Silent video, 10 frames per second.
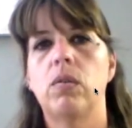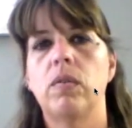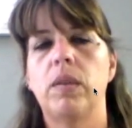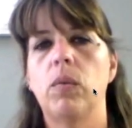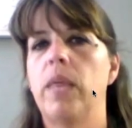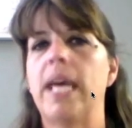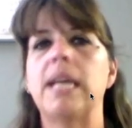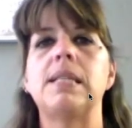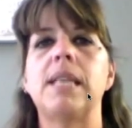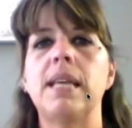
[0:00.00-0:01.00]
they can
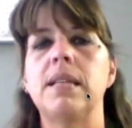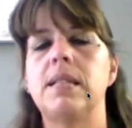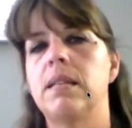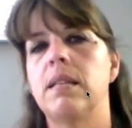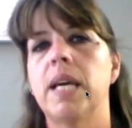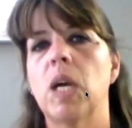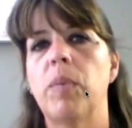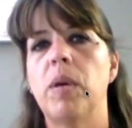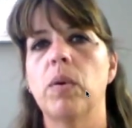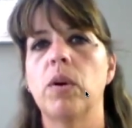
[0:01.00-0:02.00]
say this in the therapy
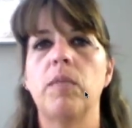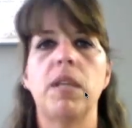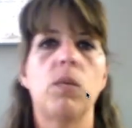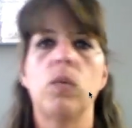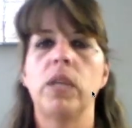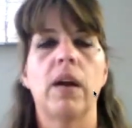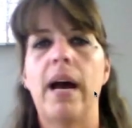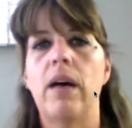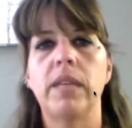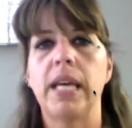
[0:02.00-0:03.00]
room, and then when they're out,
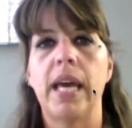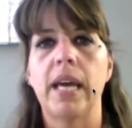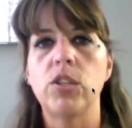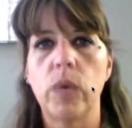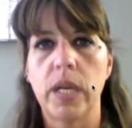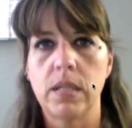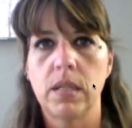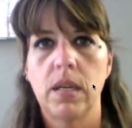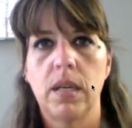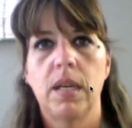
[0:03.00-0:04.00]
they can't do it.
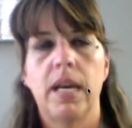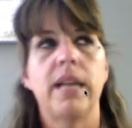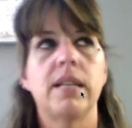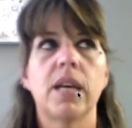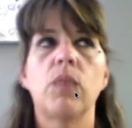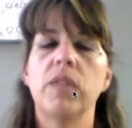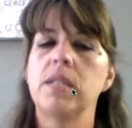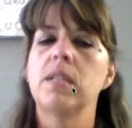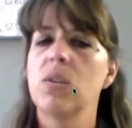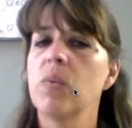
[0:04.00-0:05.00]
And it's like, well, this is
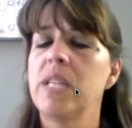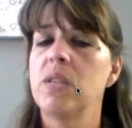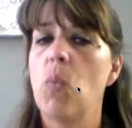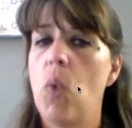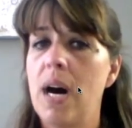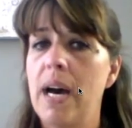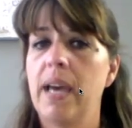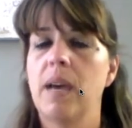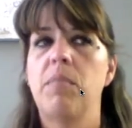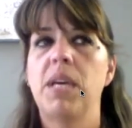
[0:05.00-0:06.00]
the reason why.
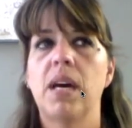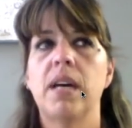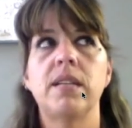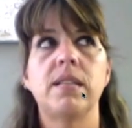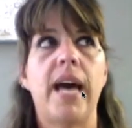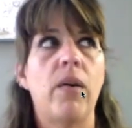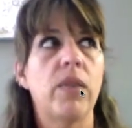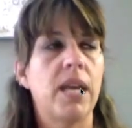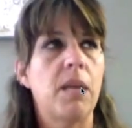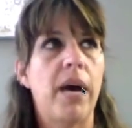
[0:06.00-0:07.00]
Because out and
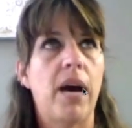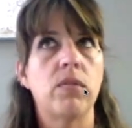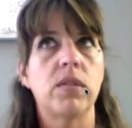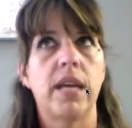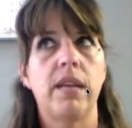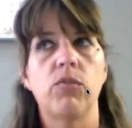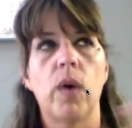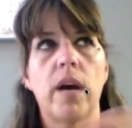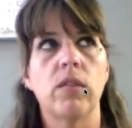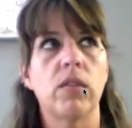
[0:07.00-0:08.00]
about and
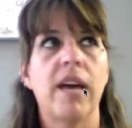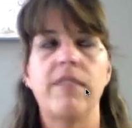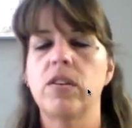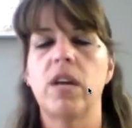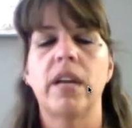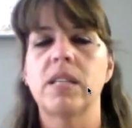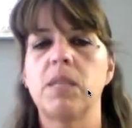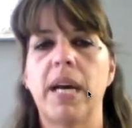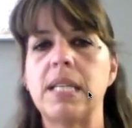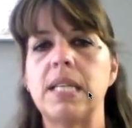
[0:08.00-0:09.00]
throughout your life, you're not
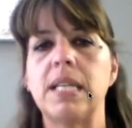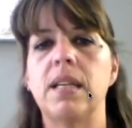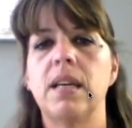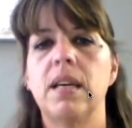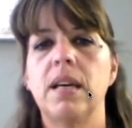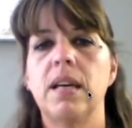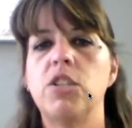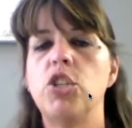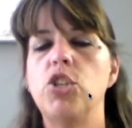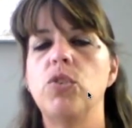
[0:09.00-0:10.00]
expected to
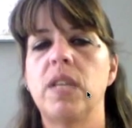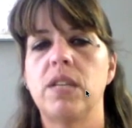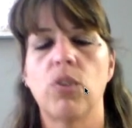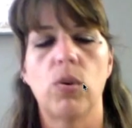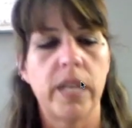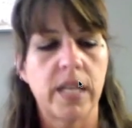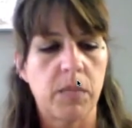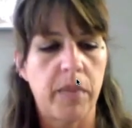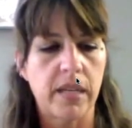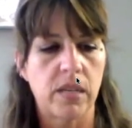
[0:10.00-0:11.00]
do this. You're only
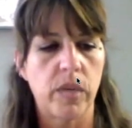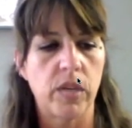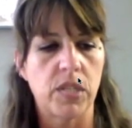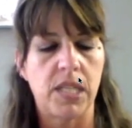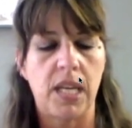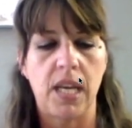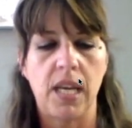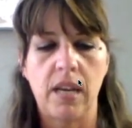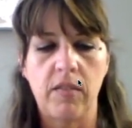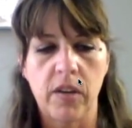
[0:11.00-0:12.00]
expected when you're sitting in
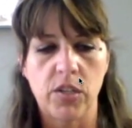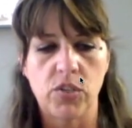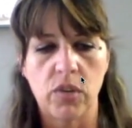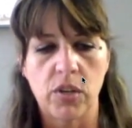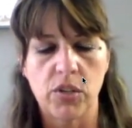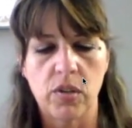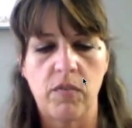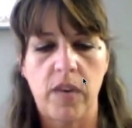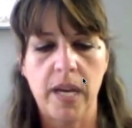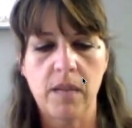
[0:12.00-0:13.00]
a very structured
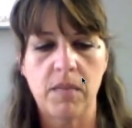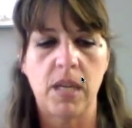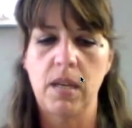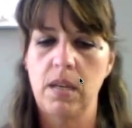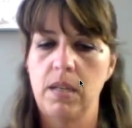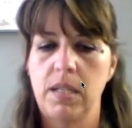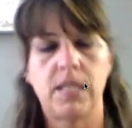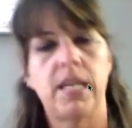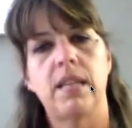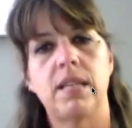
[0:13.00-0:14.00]
environment to
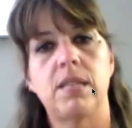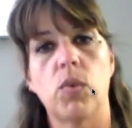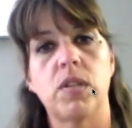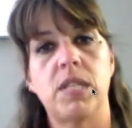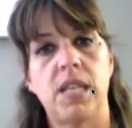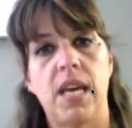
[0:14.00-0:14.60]
say this word steak.